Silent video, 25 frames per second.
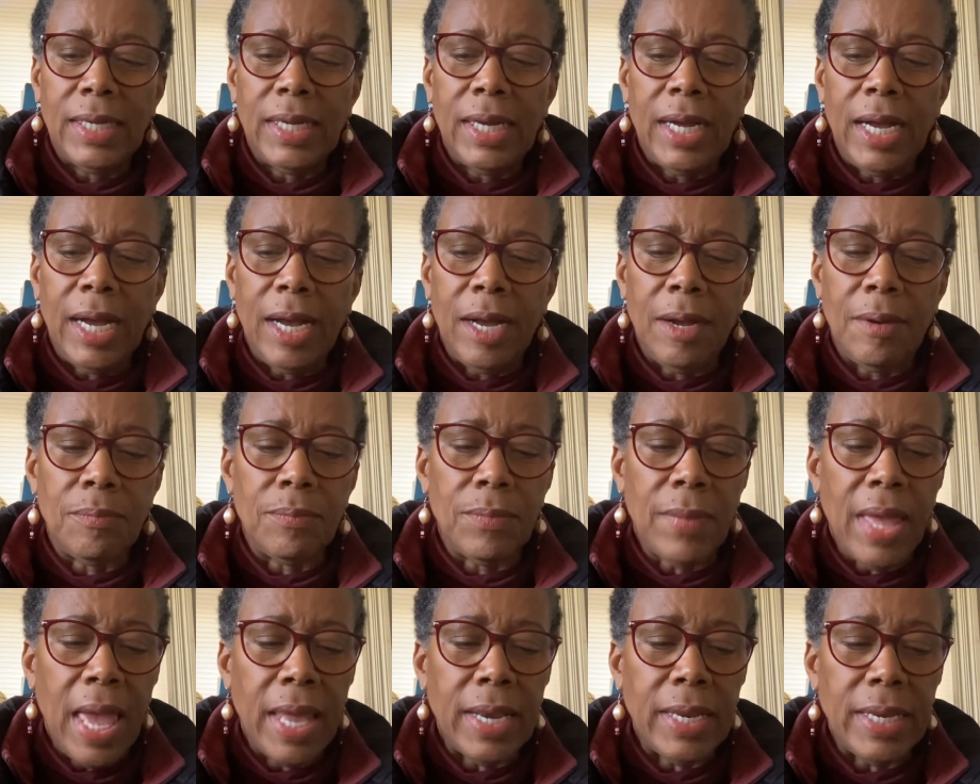
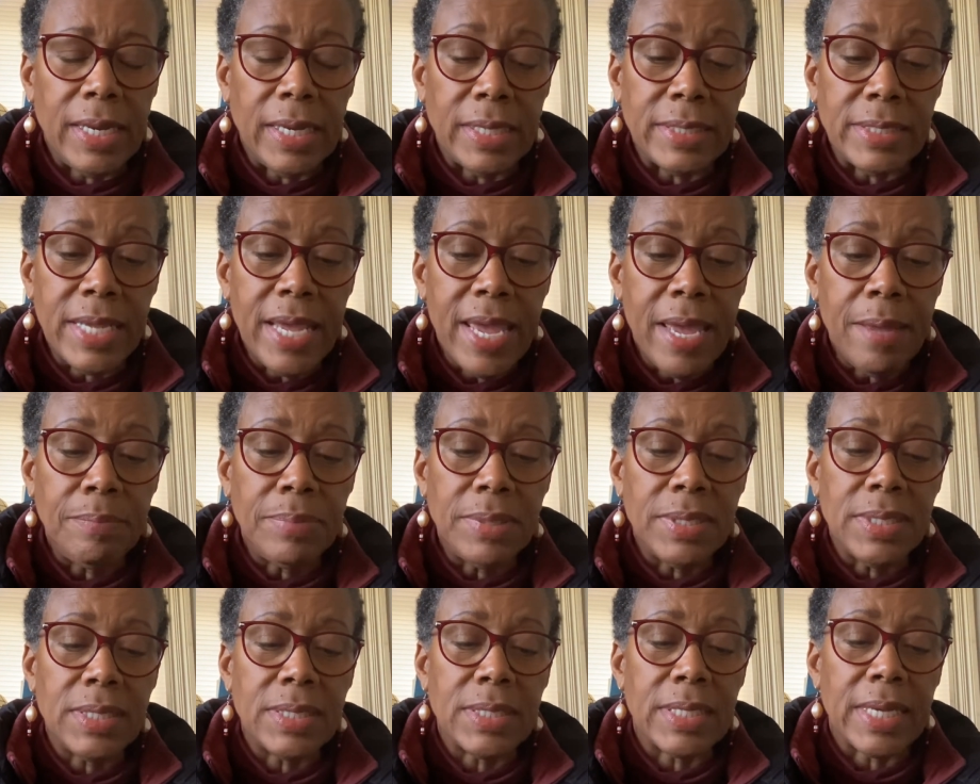and it
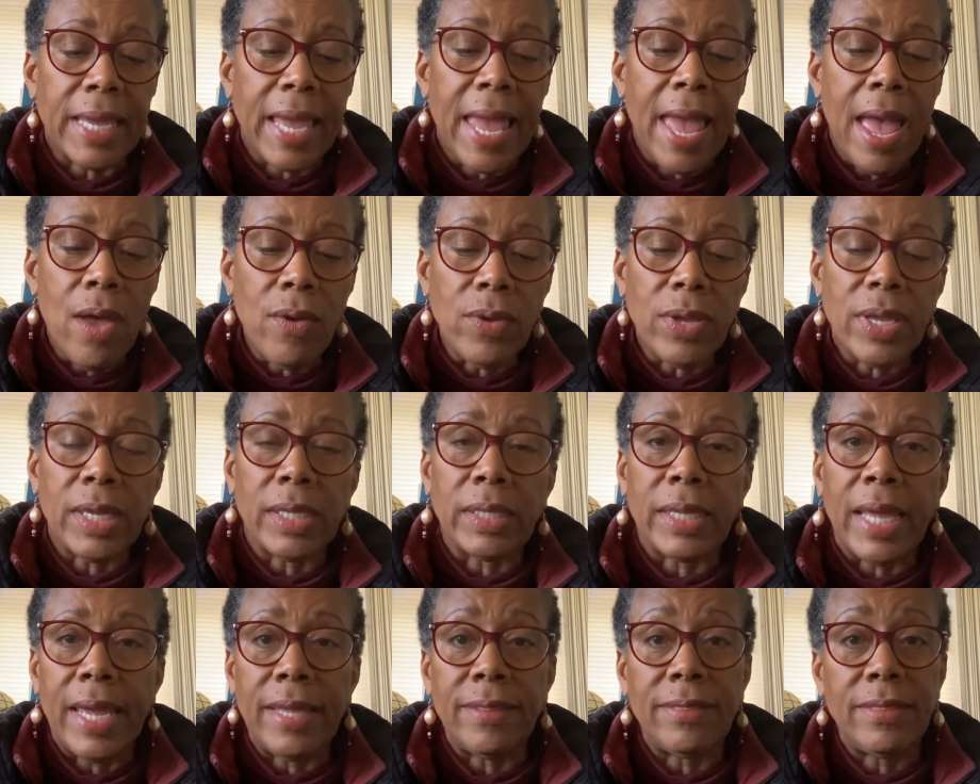attempts to
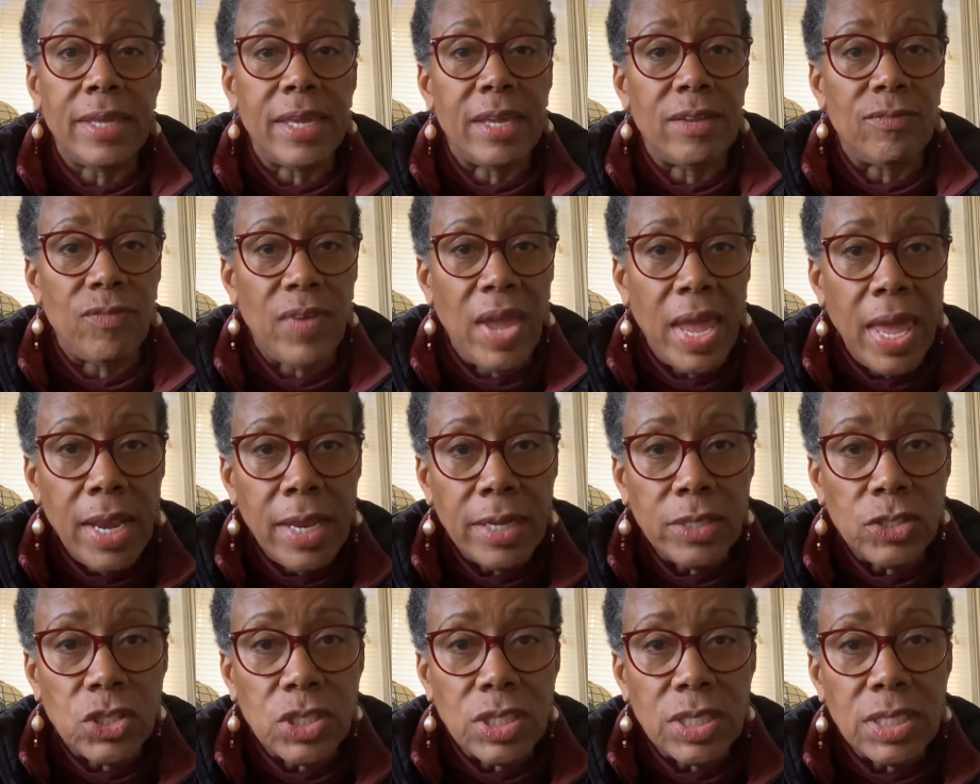calculate the
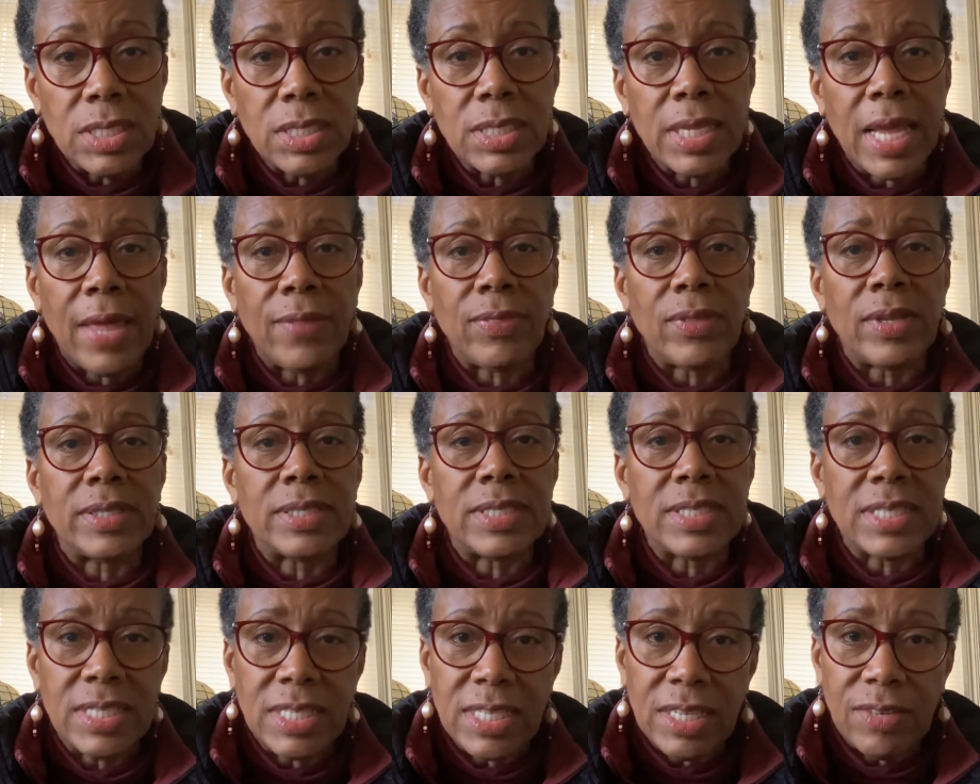advantages and the
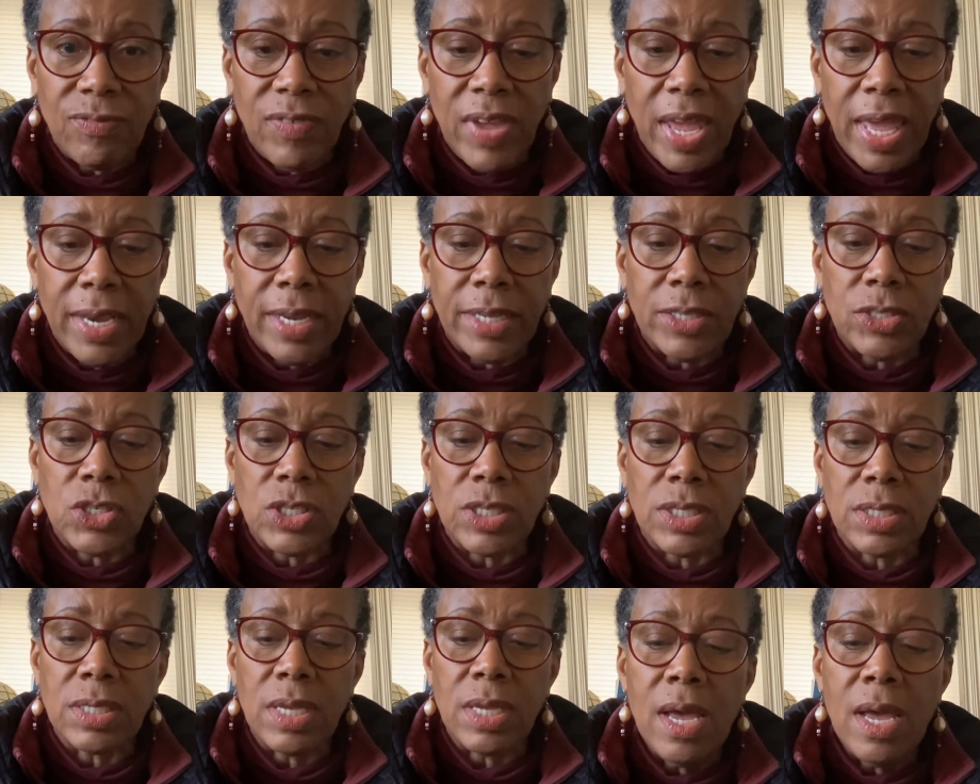
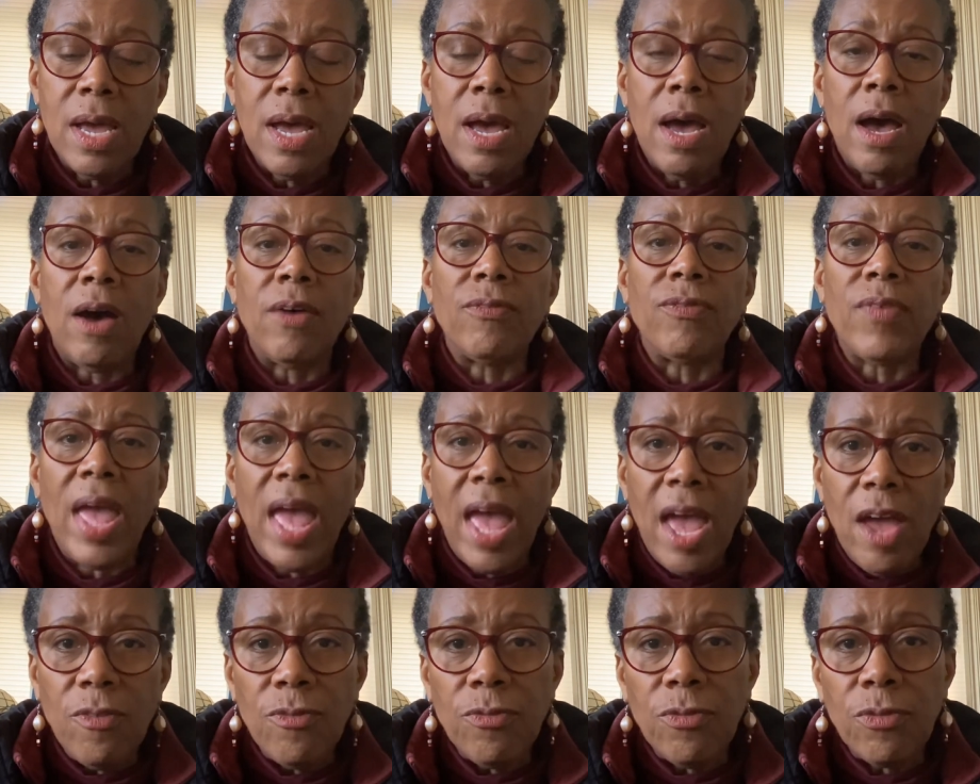disadvantages of
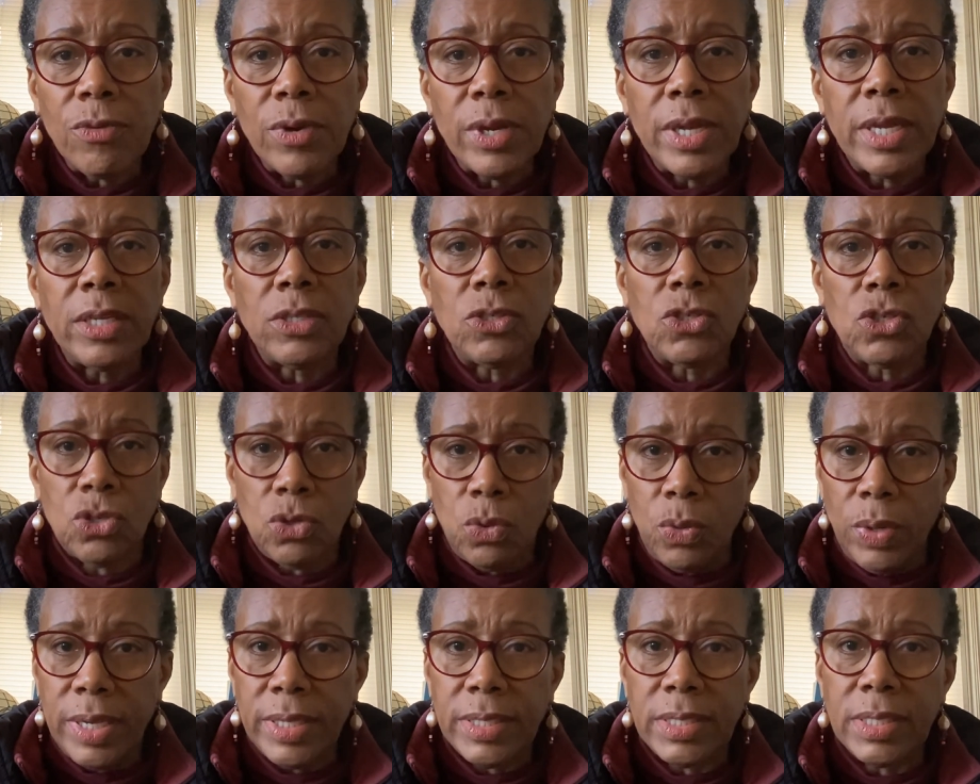every
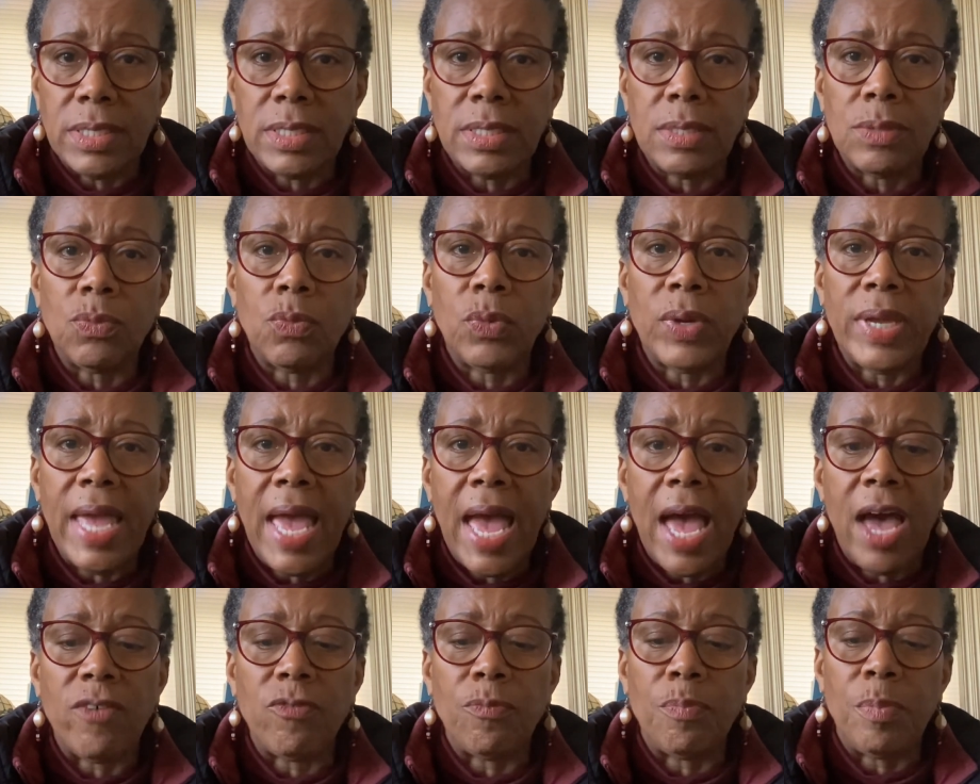choice we
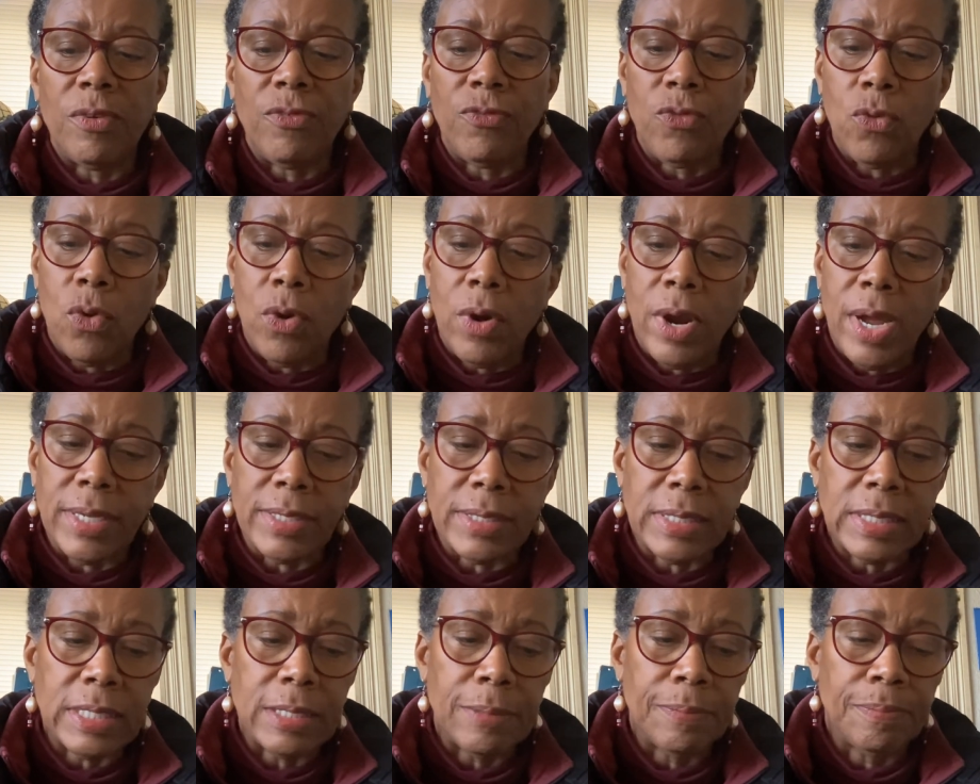have before
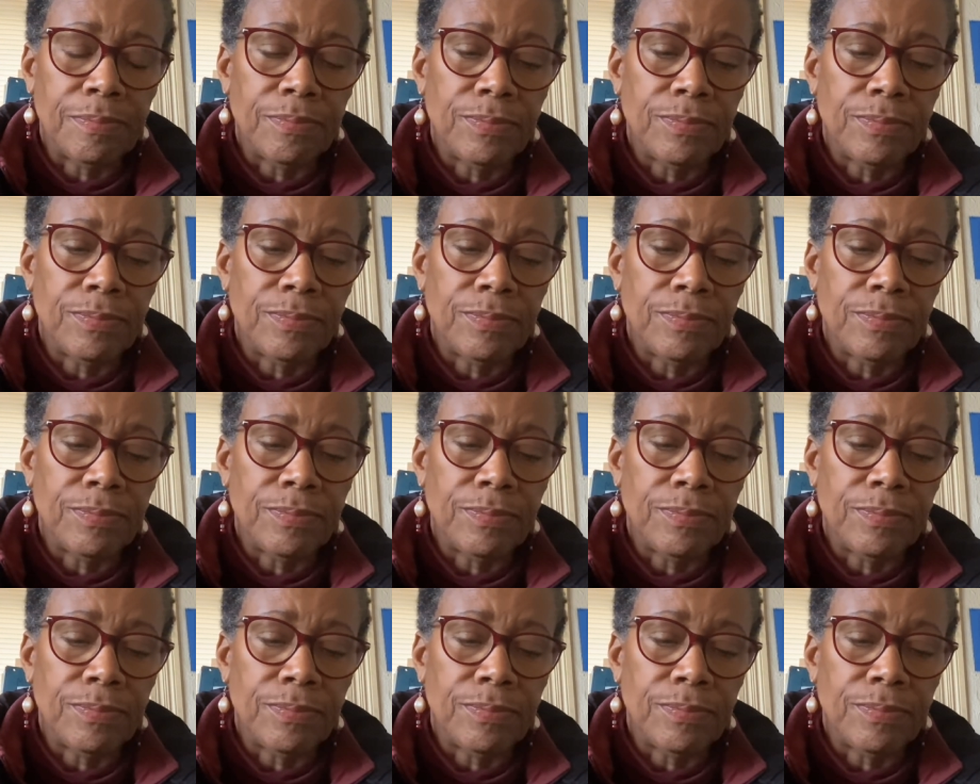us.